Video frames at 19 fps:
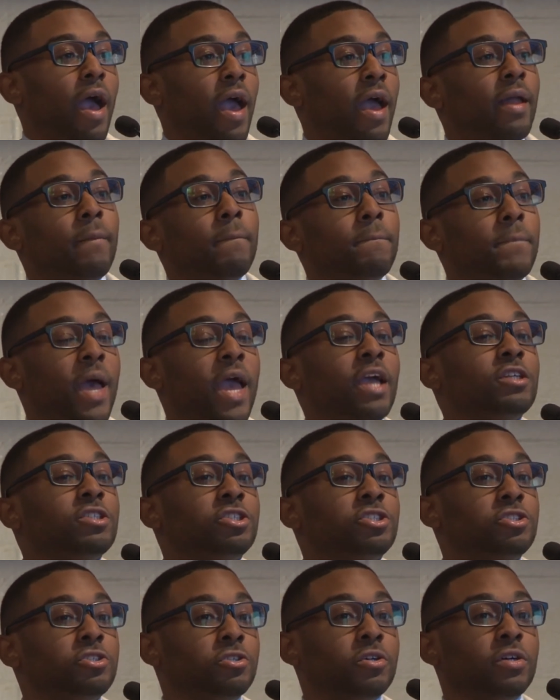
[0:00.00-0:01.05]
and make
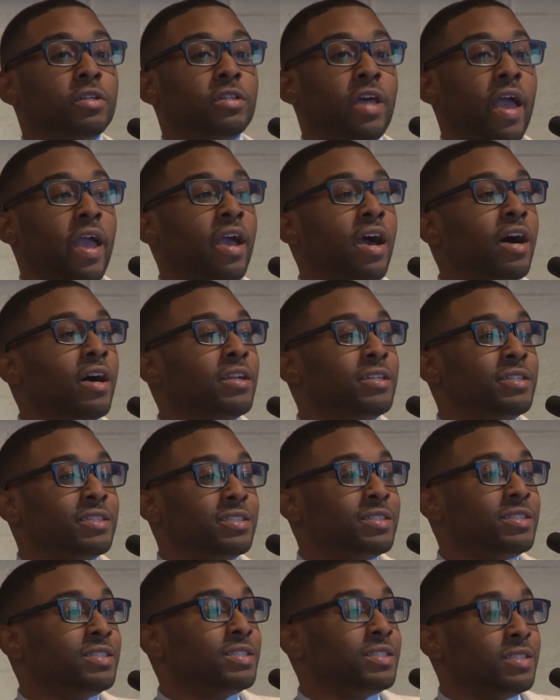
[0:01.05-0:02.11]
sure they
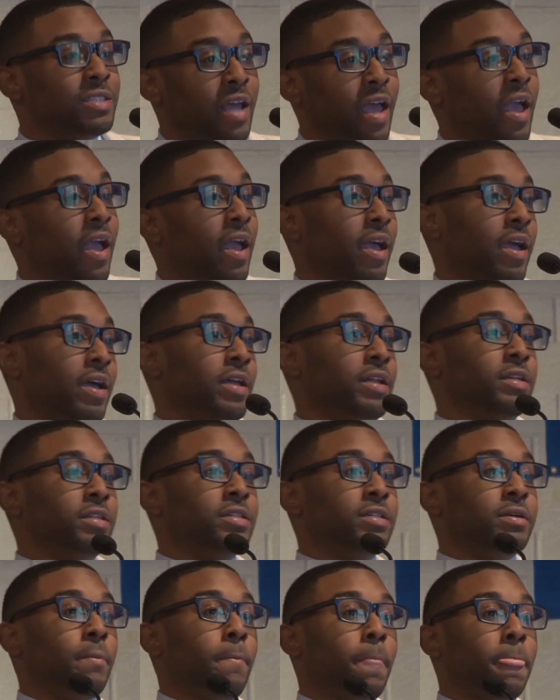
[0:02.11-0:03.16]
understand
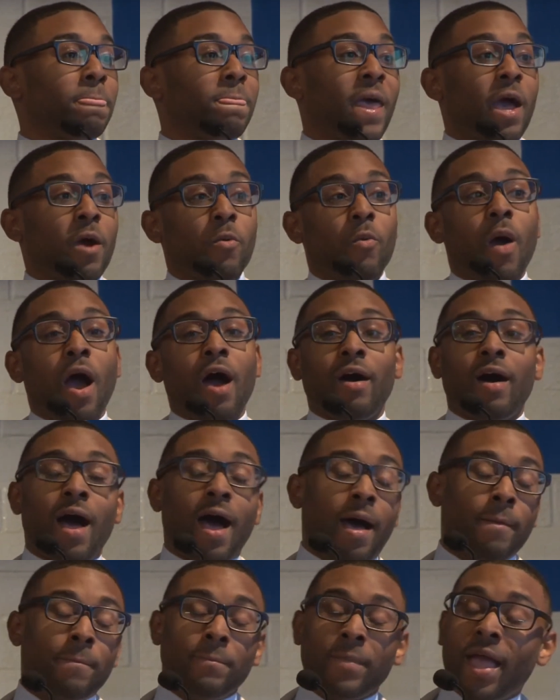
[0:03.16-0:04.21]
that while
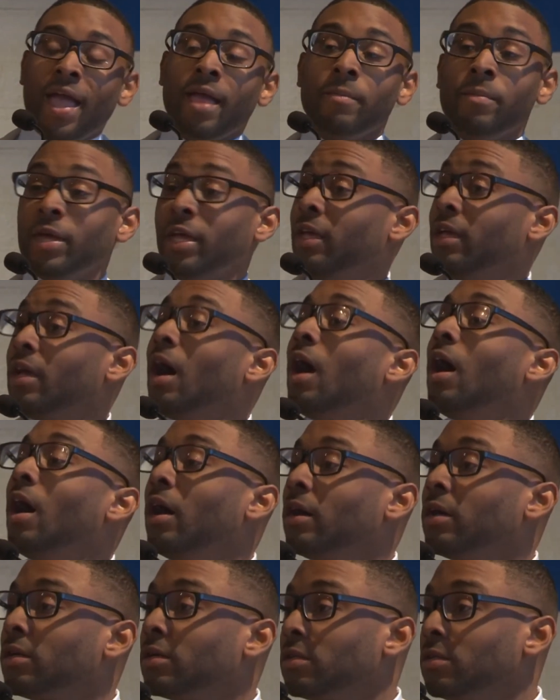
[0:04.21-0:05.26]
I may be
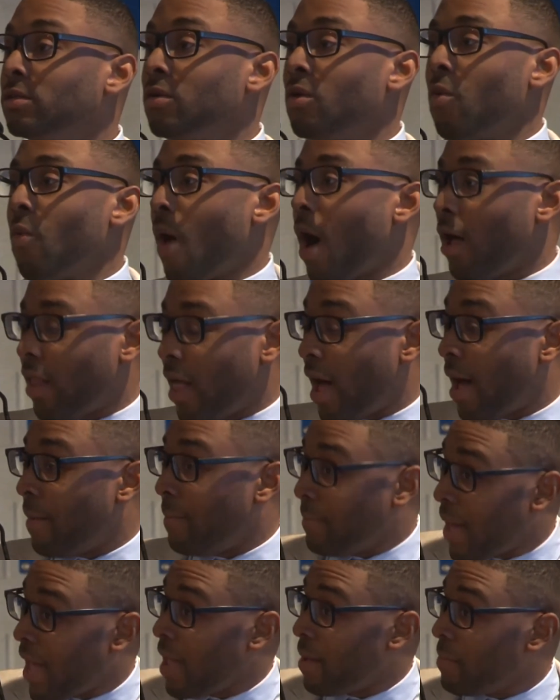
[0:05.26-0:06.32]
young, while
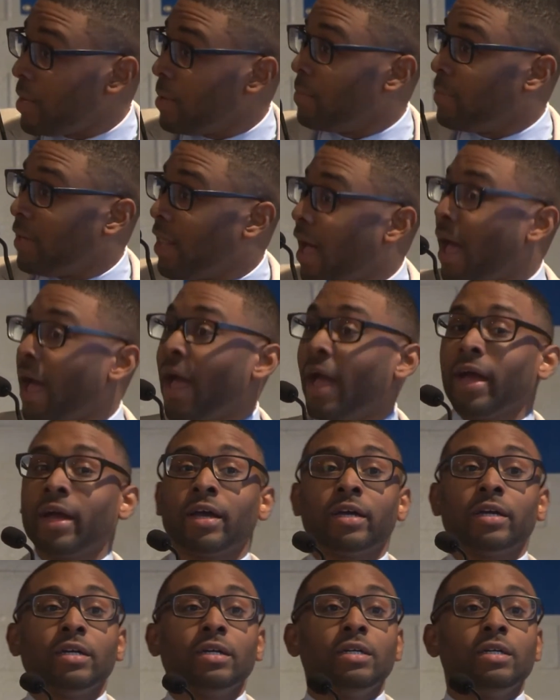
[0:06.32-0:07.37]
I may be black,
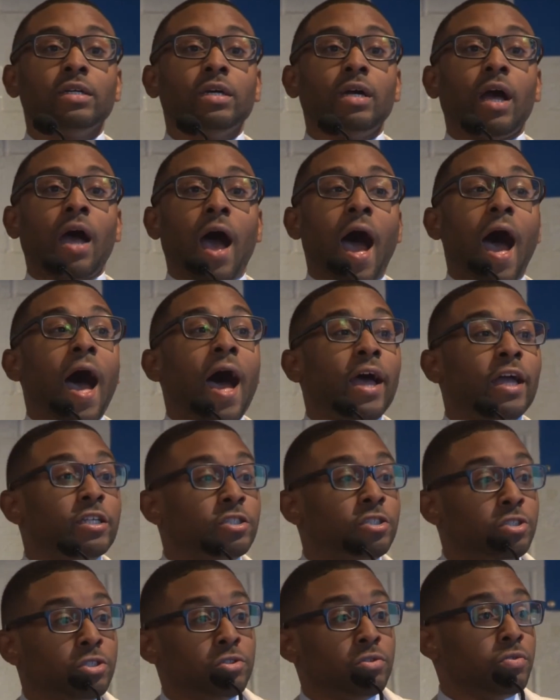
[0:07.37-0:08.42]
I
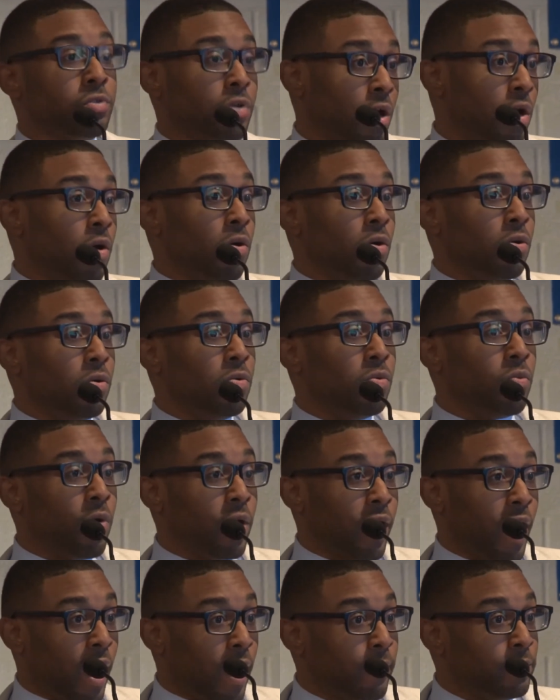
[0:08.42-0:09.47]
do know
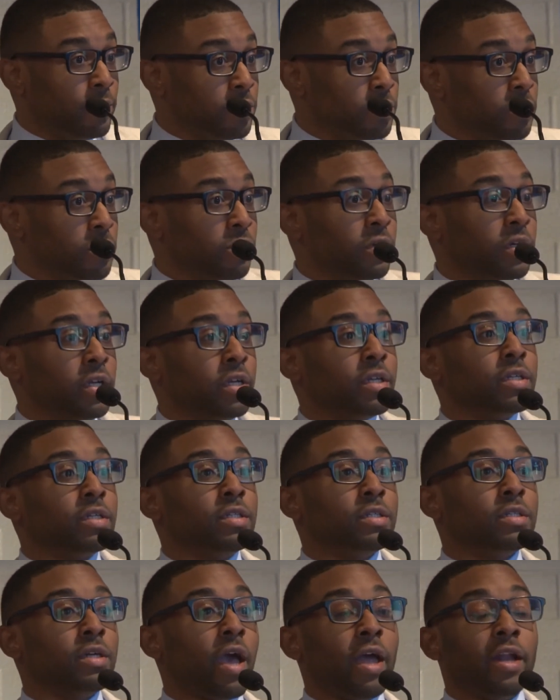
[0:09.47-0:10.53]
what I'm doing,
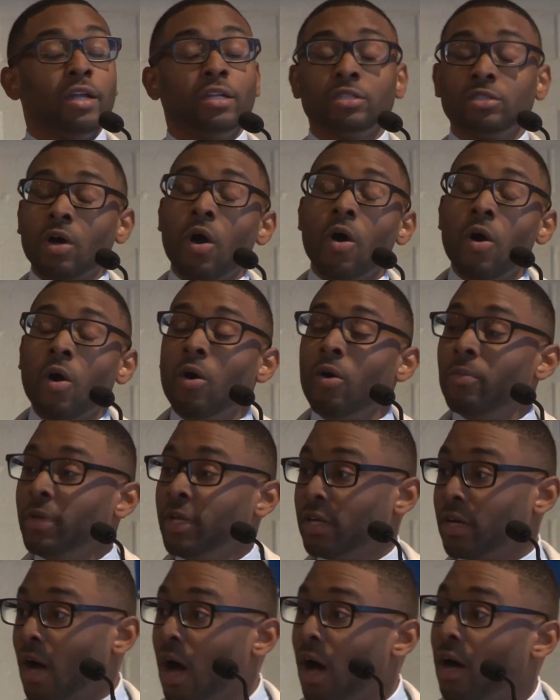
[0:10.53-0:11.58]
and it's all
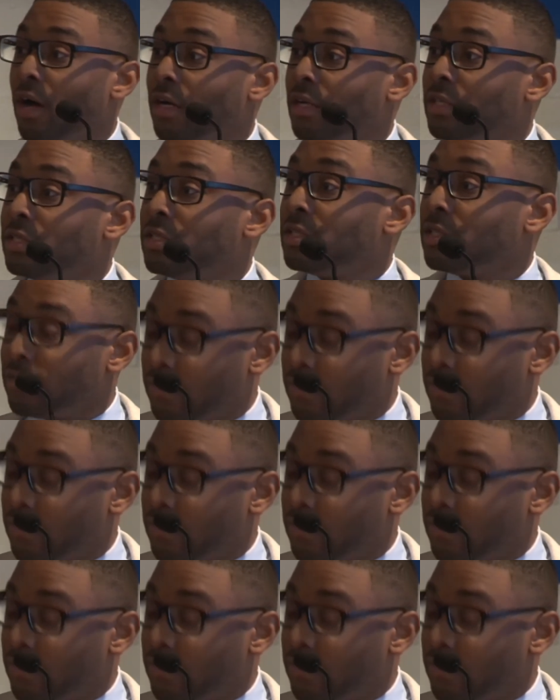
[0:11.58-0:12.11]
because